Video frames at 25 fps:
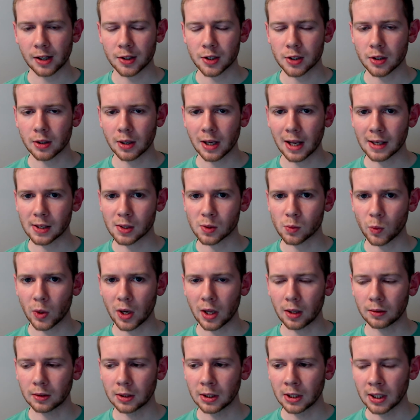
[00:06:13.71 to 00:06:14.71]
action as
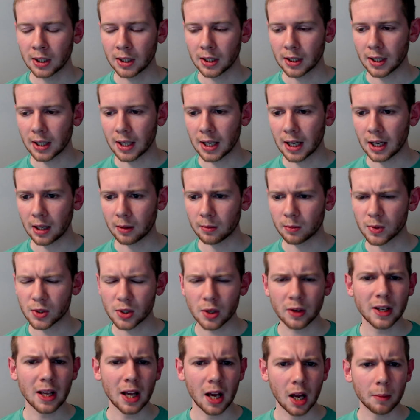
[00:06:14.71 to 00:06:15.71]
well.
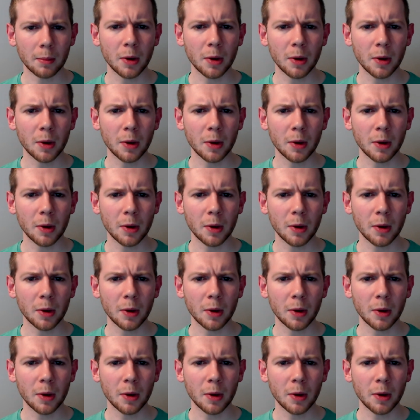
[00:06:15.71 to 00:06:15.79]
So yeah,